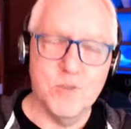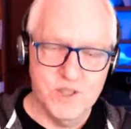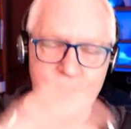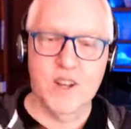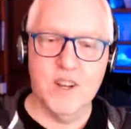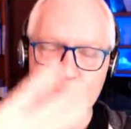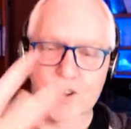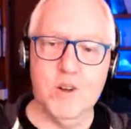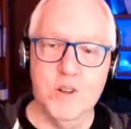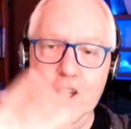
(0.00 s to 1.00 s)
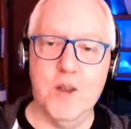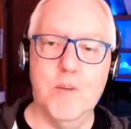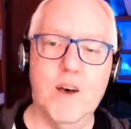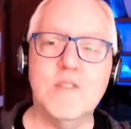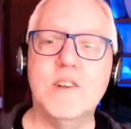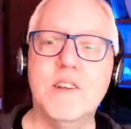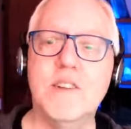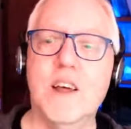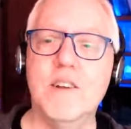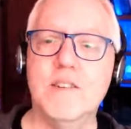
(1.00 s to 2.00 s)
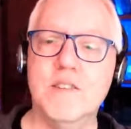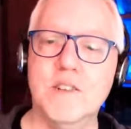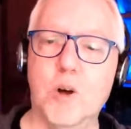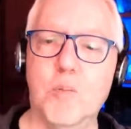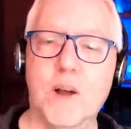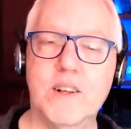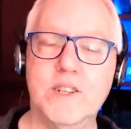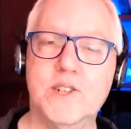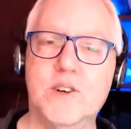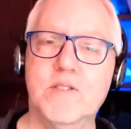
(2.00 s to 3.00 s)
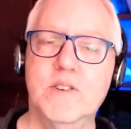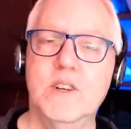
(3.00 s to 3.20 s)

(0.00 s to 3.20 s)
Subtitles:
which I talk a lot about in that co-pilot show.